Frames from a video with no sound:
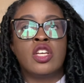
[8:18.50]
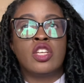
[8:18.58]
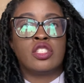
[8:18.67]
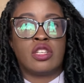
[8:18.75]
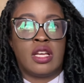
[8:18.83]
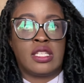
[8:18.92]

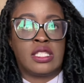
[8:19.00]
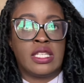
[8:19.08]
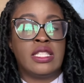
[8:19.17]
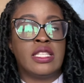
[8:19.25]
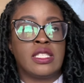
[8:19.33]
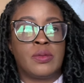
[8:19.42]
So I
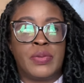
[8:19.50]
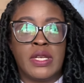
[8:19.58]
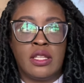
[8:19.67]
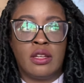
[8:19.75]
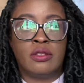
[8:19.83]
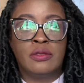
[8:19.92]
seen this
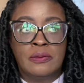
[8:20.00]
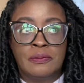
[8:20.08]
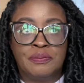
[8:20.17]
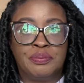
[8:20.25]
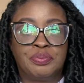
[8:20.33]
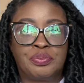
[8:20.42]
pillow
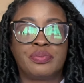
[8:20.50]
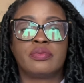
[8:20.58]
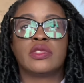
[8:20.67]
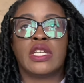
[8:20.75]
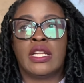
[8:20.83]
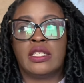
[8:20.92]

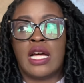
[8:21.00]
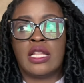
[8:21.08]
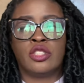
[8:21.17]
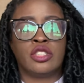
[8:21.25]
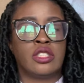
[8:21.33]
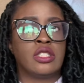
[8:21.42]
at Dollar
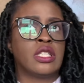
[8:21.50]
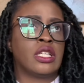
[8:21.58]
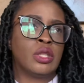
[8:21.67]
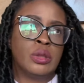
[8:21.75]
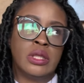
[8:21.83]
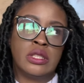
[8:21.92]
General. I was like,
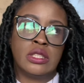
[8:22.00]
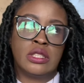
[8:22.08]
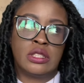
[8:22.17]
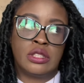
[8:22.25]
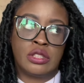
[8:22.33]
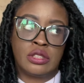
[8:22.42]
oh, this
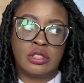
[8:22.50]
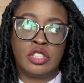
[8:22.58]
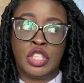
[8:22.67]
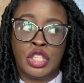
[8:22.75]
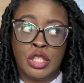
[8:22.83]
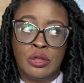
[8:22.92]
is
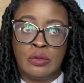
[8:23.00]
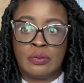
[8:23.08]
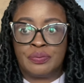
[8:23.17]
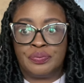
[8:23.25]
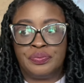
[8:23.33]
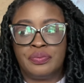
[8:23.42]
cute.
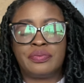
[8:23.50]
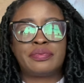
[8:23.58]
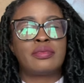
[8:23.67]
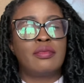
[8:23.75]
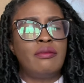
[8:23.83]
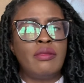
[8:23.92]

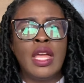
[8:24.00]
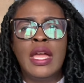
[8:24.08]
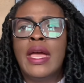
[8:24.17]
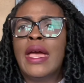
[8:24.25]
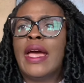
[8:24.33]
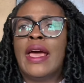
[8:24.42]

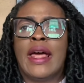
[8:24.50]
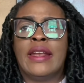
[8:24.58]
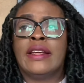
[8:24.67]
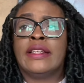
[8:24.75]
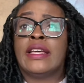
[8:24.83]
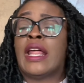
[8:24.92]
And I
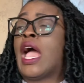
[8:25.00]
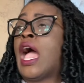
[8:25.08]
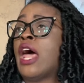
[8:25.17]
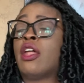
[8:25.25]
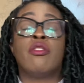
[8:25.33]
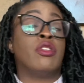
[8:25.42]
didn't get it.
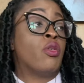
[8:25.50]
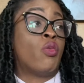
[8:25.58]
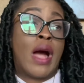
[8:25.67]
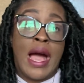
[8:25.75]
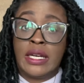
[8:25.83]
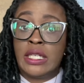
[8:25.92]
I don't know
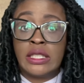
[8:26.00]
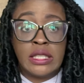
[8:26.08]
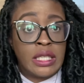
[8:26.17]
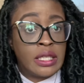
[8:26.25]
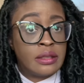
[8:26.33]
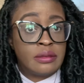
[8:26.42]
why I didn't
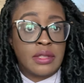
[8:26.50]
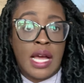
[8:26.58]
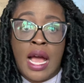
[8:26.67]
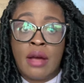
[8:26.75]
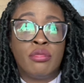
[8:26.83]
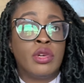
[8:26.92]
get it.
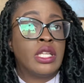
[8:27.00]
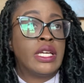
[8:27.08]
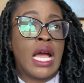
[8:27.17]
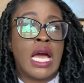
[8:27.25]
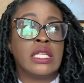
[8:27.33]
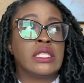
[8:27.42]
I really
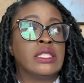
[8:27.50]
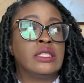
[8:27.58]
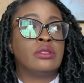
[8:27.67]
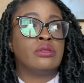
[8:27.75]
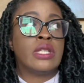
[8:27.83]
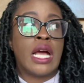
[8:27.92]
honestly
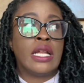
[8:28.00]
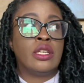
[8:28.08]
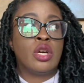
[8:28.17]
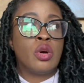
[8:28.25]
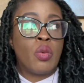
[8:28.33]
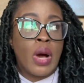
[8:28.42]
do not
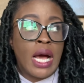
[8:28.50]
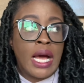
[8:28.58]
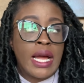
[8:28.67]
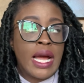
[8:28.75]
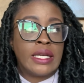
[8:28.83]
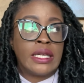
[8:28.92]
know
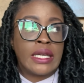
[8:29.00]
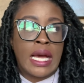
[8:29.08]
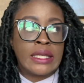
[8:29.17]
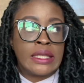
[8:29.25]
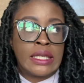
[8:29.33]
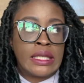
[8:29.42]
why I did
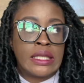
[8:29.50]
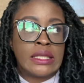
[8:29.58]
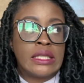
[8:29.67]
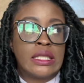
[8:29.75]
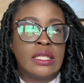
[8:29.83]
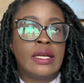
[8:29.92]
not get it,
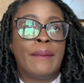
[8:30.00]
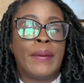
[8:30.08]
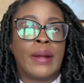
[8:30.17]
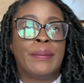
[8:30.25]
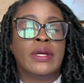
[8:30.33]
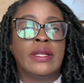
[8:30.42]
but
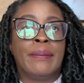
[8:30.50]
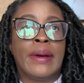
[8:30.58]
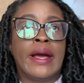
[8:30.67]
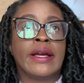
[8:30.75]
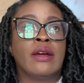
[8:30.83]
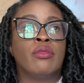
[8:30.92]
I put it
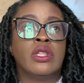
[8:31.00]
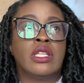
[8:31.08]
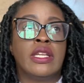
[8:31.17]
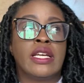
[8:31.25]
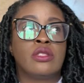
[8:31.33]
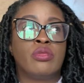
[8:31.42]
back and went the
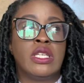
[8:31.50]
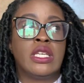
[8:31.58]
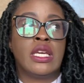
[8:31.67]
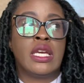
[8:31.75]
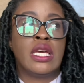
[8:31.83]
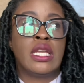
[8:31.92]
next
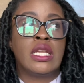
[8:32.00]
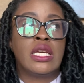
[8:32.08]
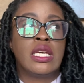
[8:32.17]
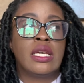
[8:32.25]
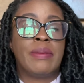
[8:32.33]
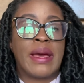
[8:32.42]
weekend
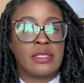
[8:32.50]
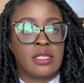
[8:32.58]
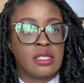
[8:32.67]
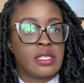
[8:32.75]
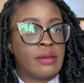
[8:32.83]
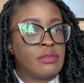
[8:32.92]
back to
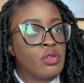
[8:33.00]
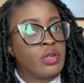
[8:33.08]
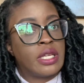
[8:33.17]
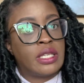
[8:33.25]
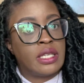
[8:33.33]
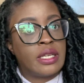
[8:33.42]
the same store and
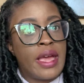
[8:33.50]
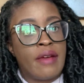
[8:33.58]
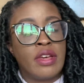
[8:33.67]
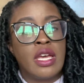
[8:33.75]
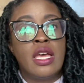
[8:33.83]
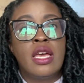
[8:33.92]
they didn't have it.